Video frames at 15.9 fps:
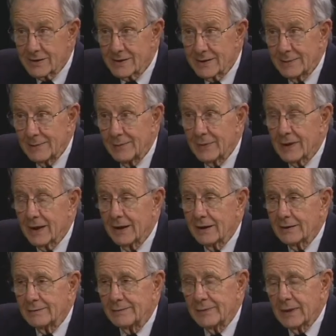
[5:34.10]
It was.
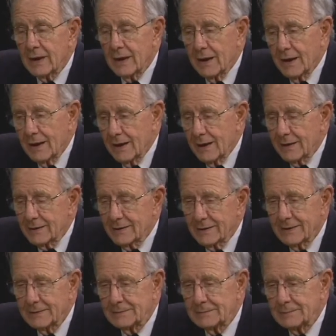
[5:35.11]
Yeah.
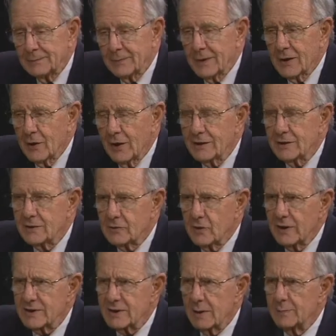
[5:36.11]
And uh, you had to
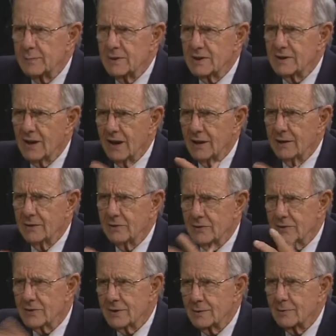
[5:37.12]
dress up in
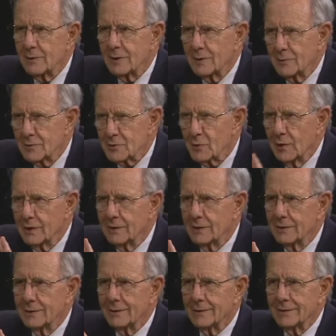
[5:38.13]
tails. It, it was quite
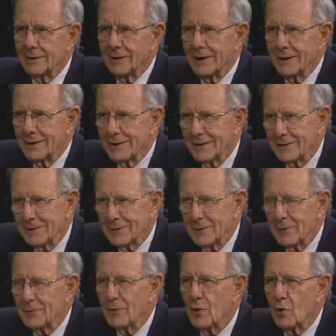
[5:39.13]
a, a uh,
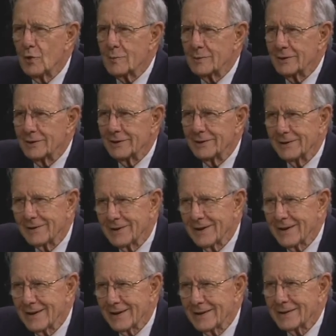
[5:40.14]
formal
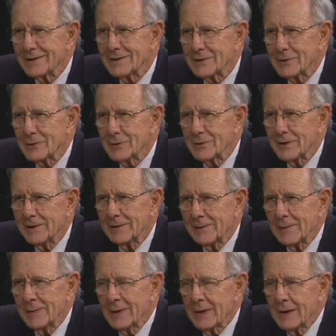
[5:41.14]
thing to
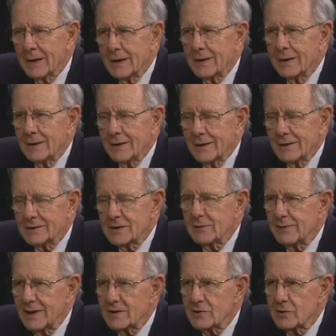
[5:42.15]
uh,
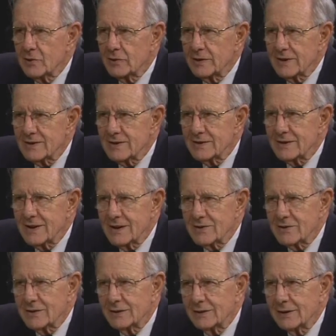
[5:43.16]
defend your
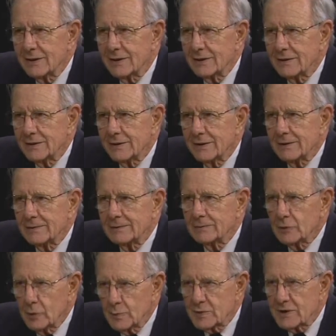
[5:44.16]
dissertation in uh,
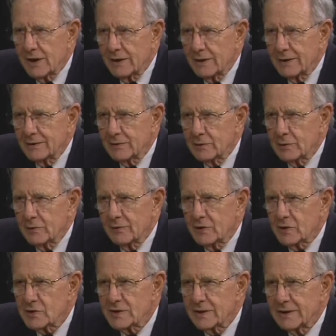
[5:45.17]
Uppsala
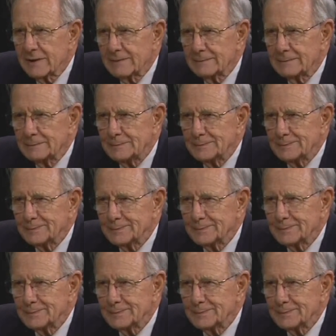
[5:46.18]
University. Mm-hmm.